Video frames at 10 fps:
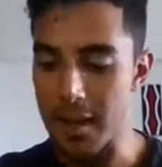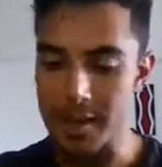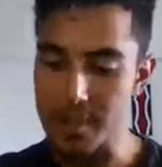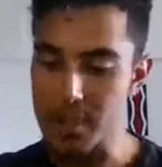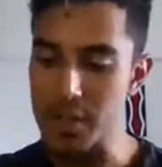And
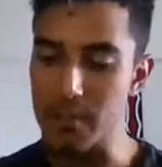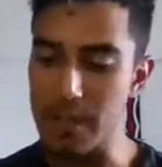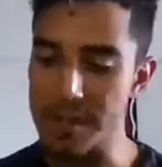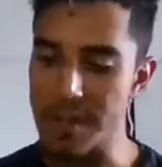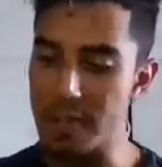I'll speak for
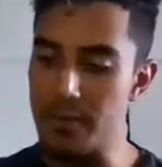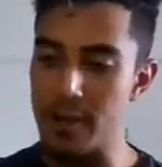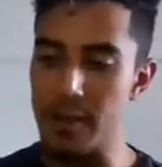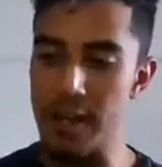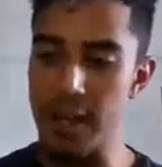myself
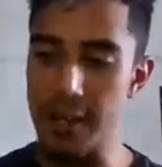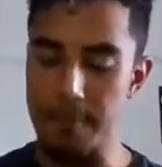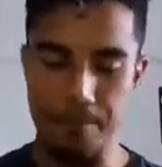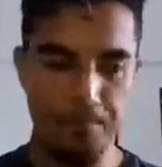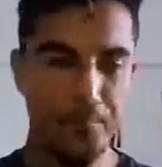here. Like